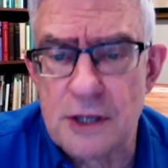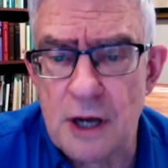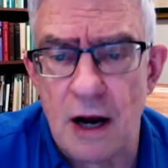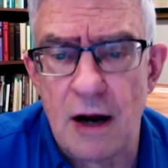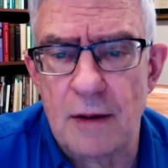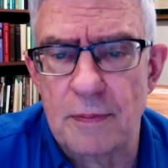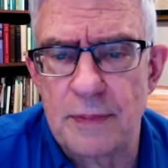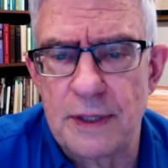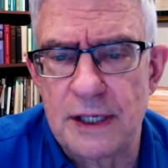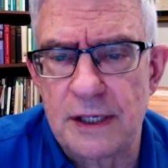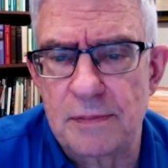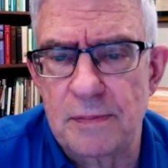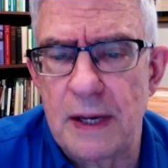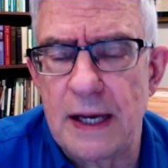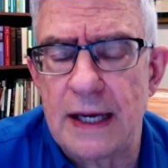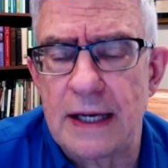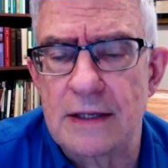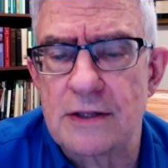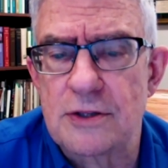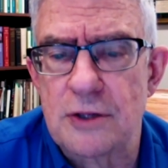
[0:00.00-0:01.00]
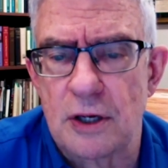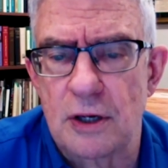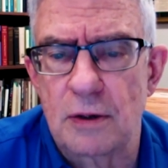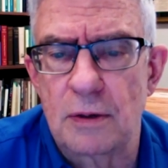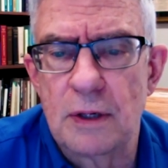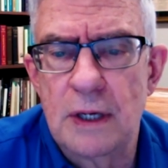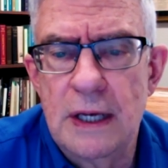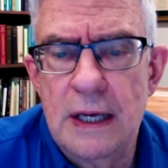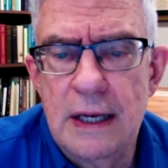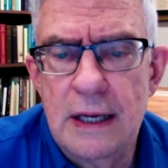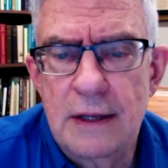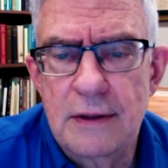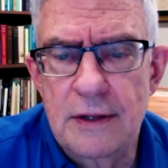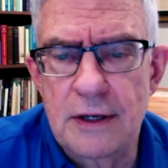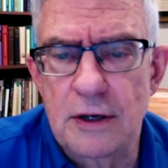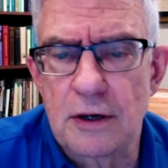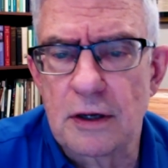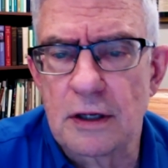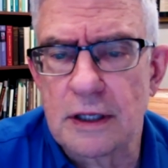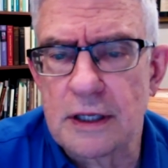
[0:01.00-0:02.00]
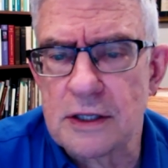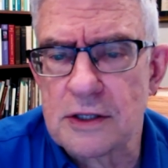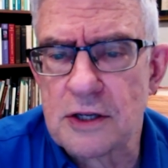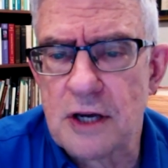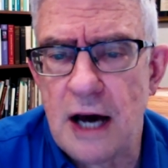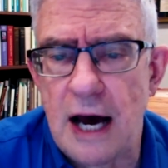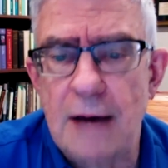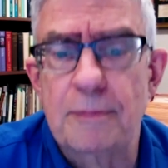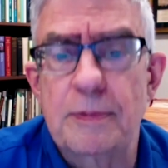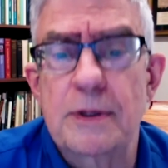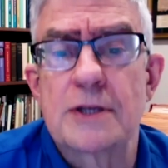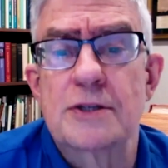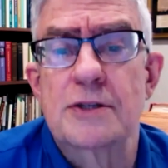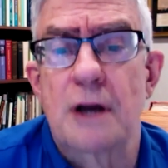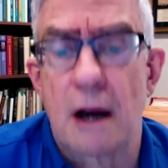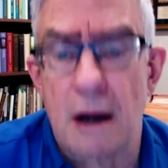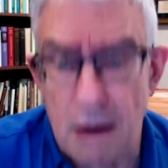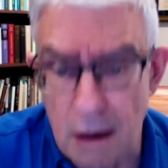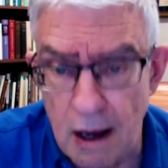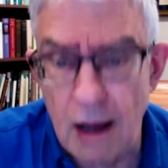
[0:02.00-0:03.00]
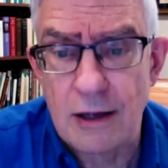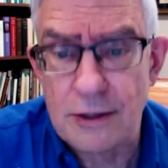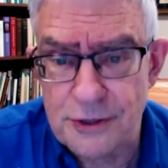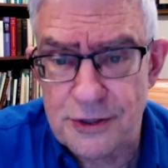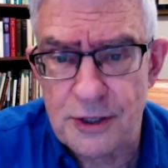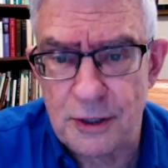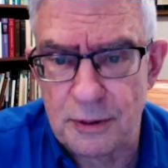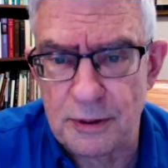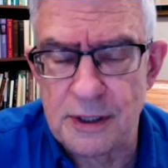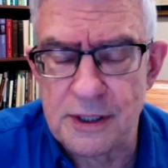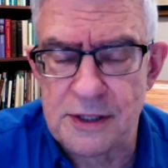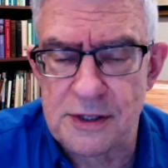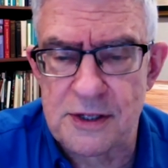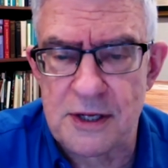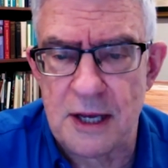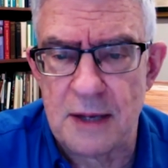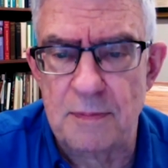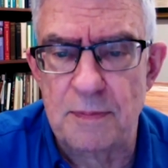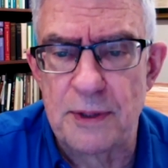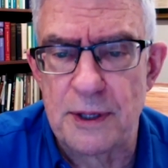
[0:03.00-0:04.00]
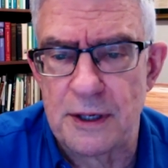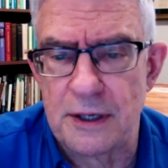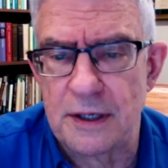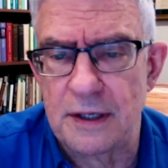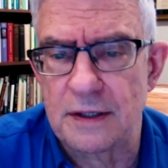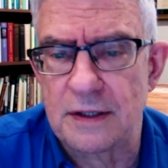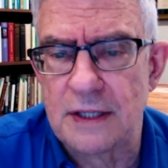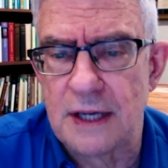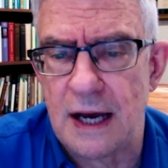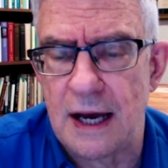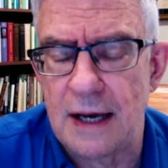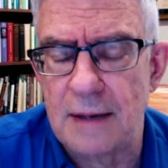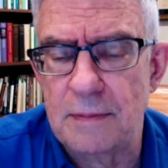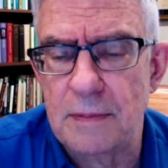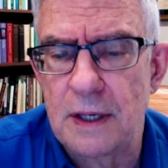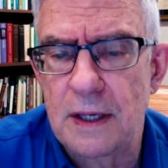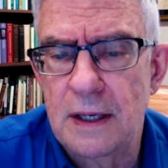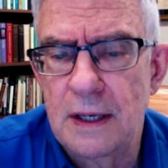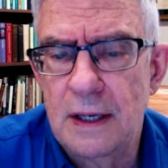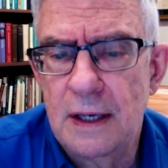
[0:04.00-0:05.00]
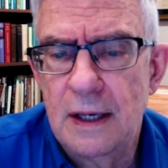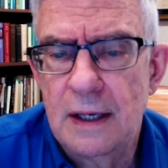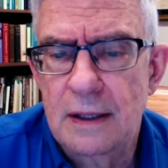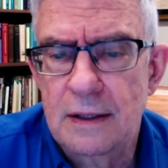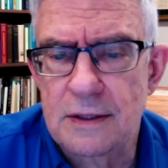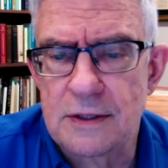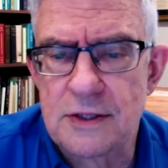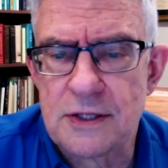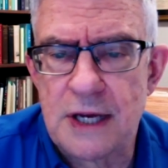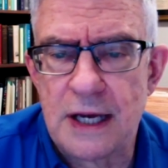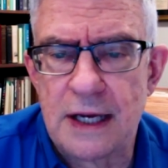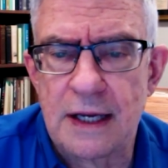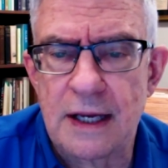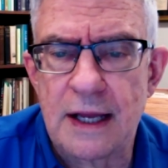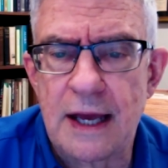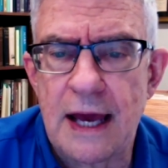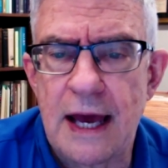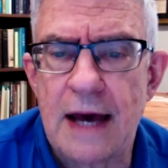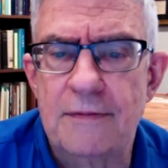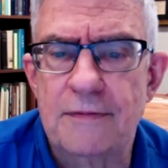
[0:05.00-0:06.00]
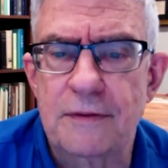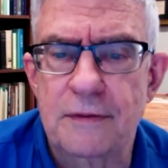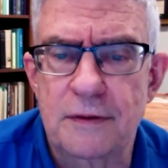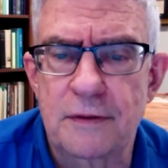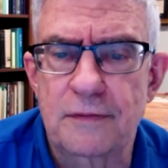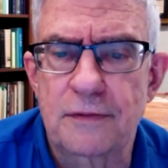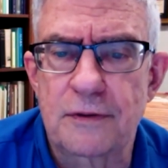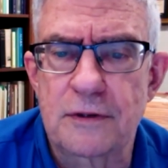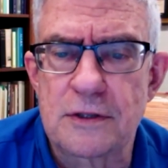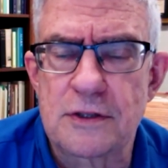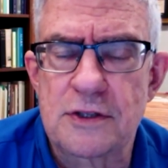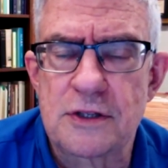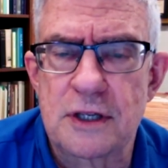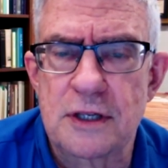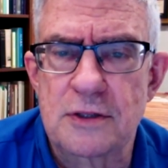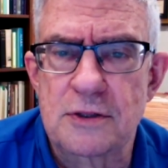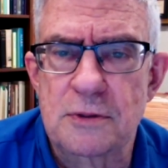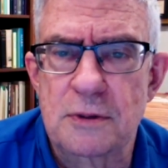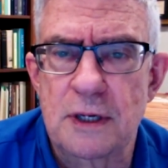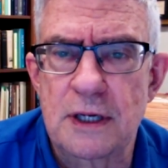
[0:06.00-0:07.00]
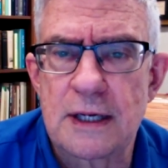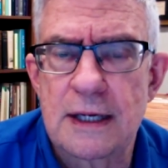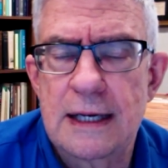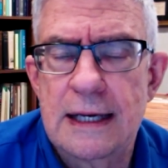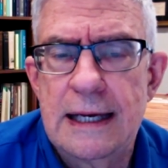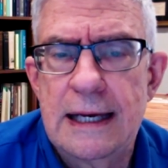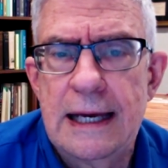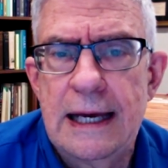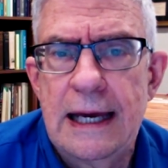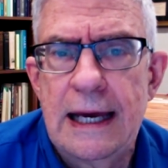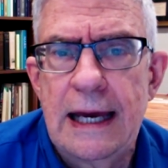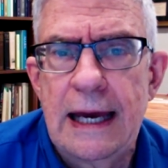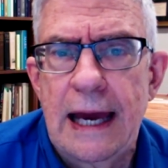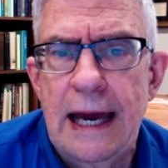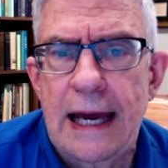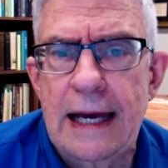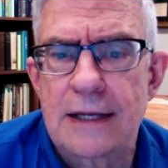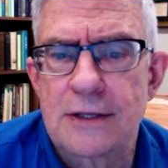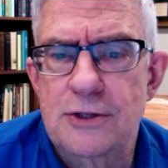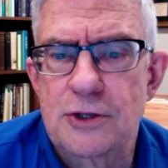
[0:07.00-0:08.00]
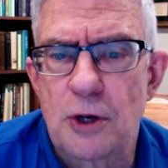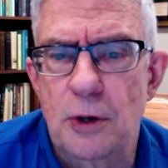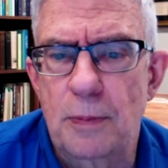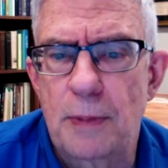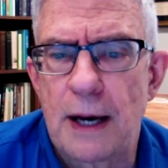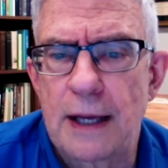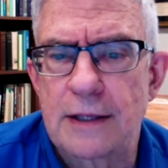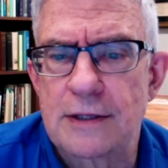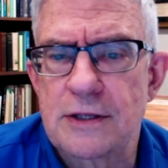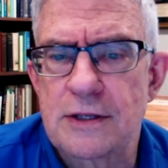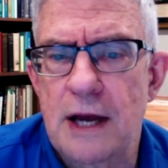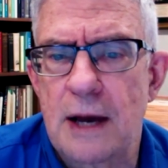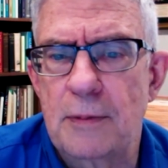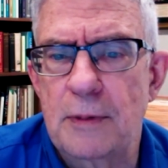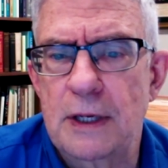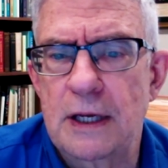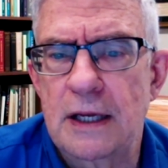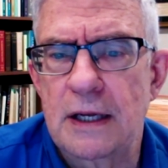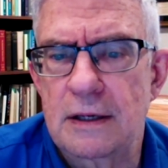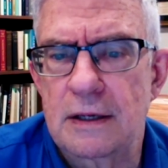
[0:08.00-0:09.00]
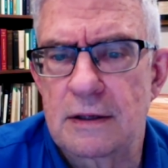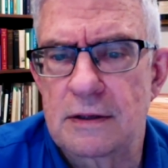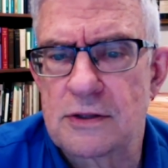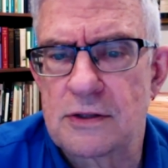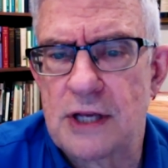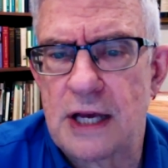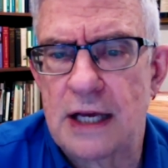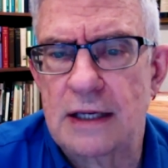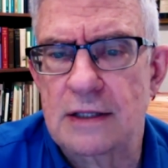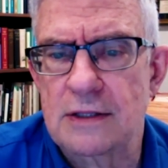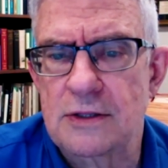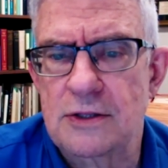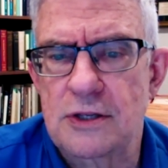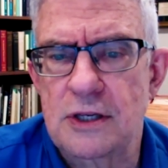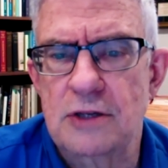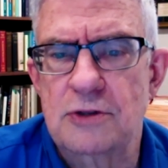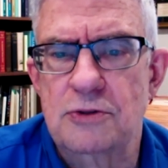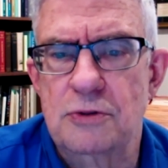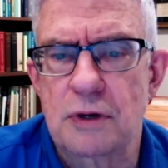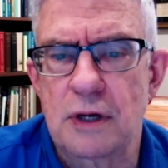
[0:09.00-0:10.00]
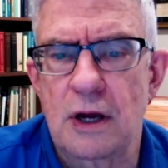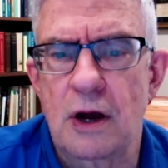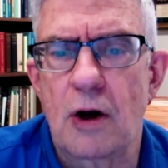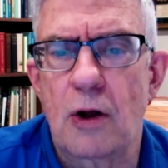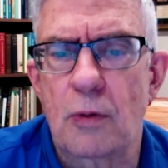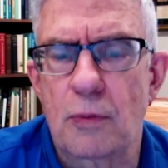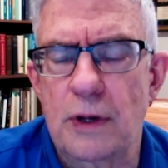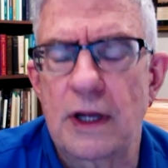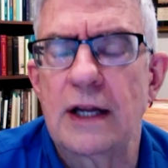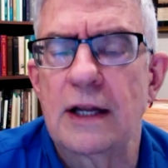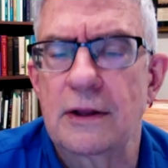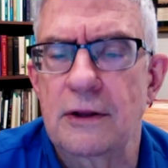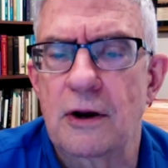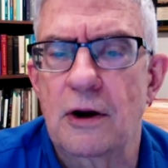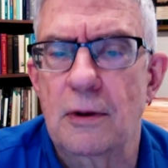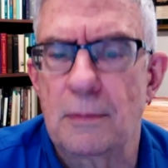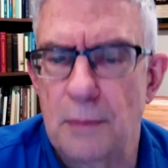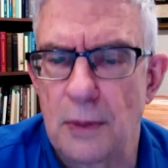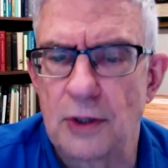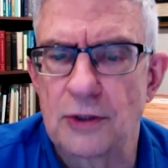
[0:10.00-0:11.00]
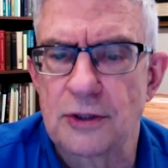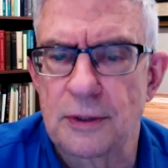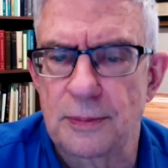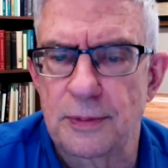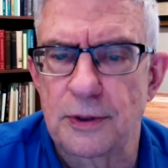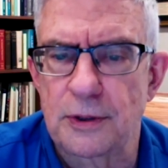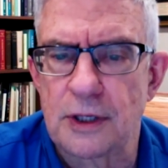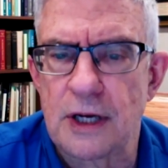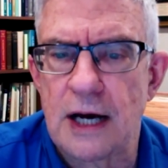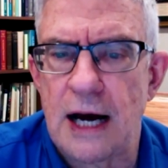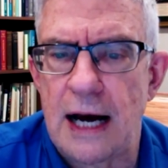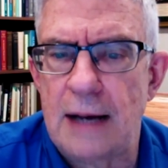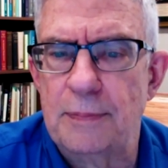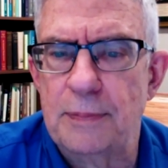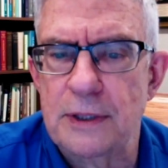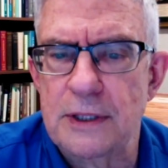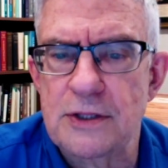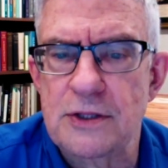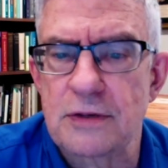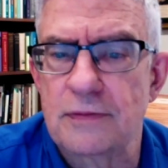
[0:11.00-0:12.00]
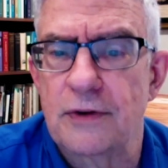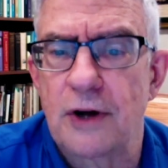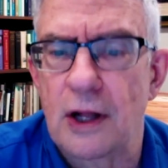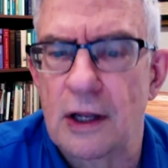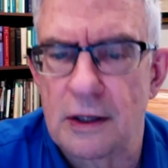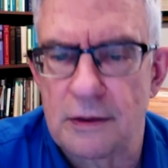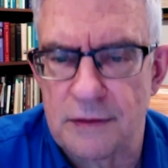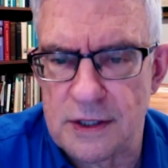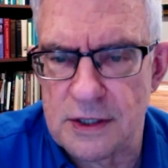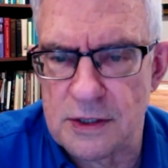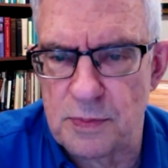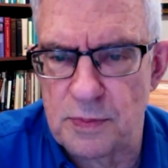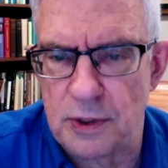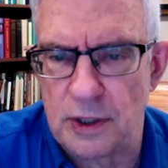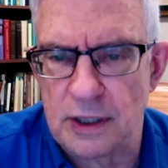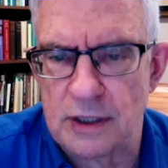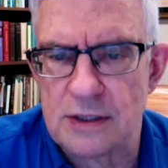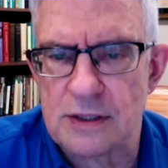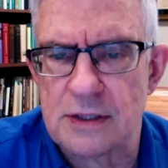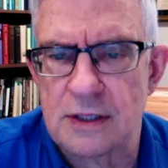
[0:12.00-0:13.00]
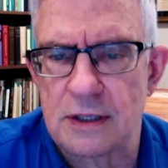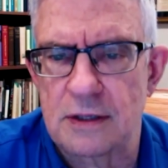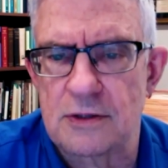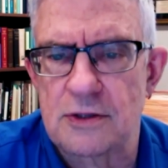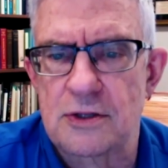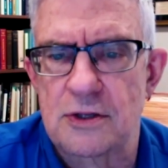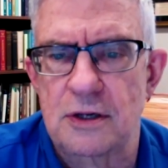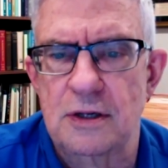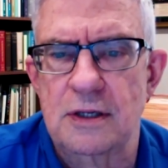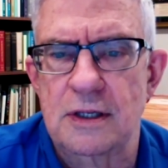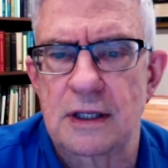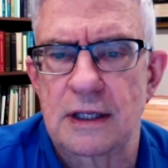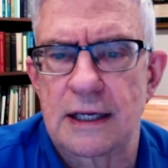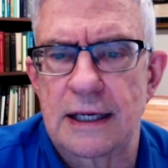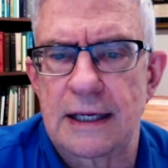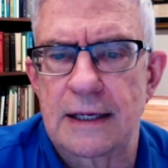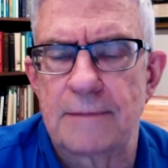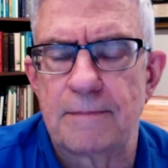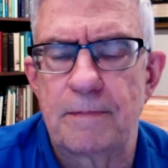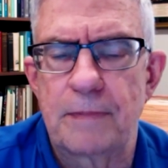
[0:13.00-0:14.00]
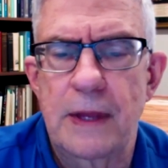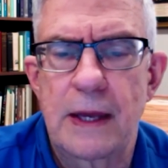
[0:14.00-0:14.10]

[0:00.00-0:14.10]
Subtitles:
are being made. So the earliest copies are also in this same period of time, the second half of the first century. And so by the time we get into the second century, already there are multiple copies of all of these books that are circulating.